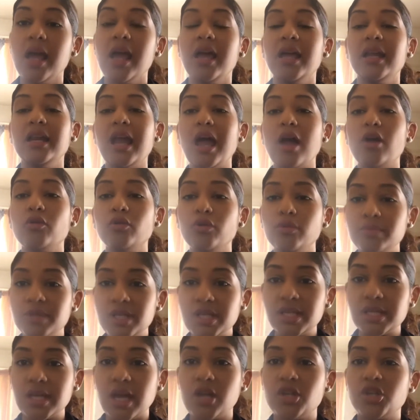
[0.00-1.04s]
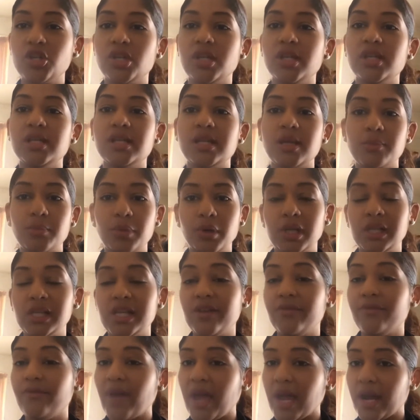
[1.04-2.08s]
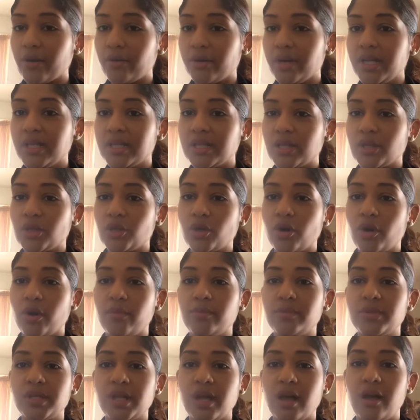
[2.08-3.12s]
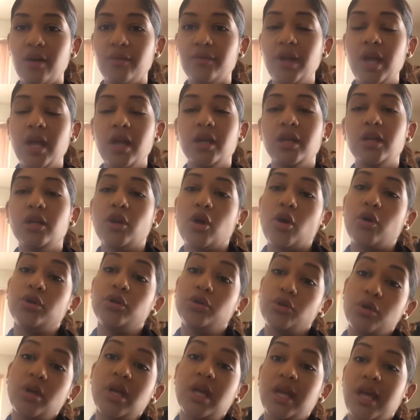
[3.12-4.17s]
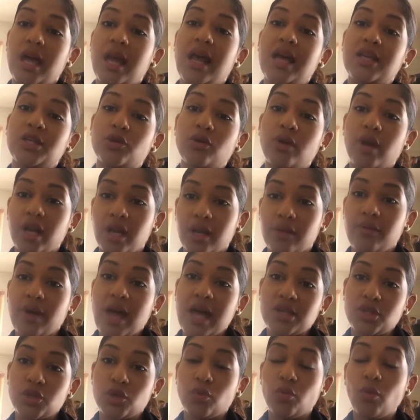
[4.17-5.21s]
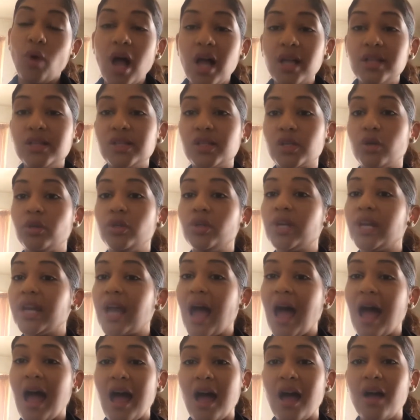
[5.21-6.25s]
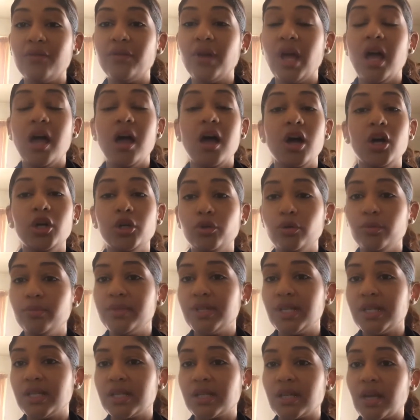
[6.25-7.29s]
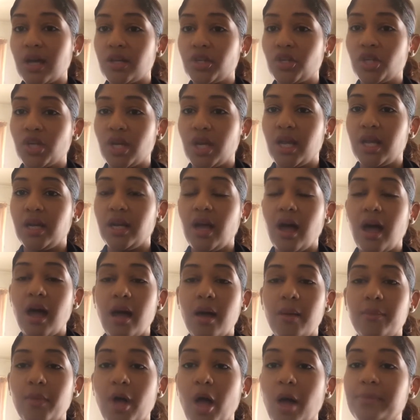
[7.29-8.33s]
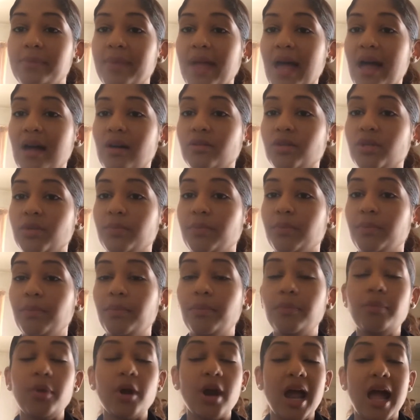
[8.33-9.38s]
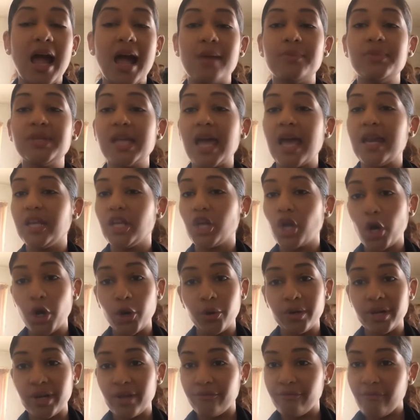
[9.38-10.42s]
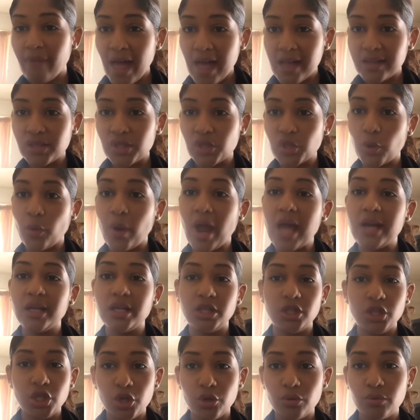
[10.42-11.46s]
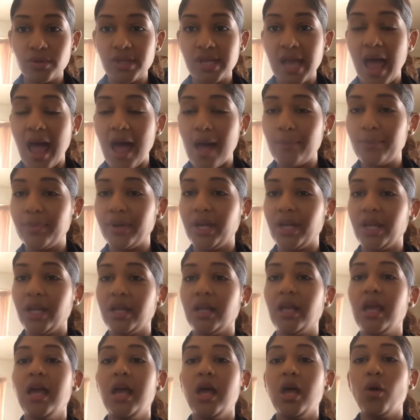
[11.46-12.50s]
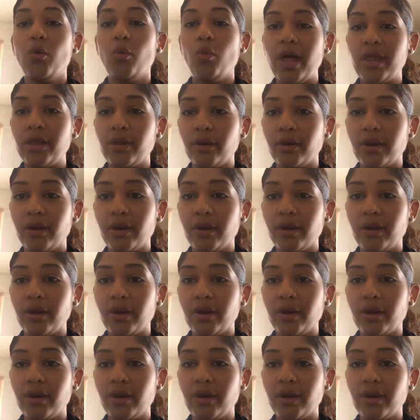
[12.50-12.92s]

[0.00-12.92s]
Now, group discussion typically varies in terms of, you can get as creative as you want. So you can have a group discussion about perhaps any current events, so any news happening, whether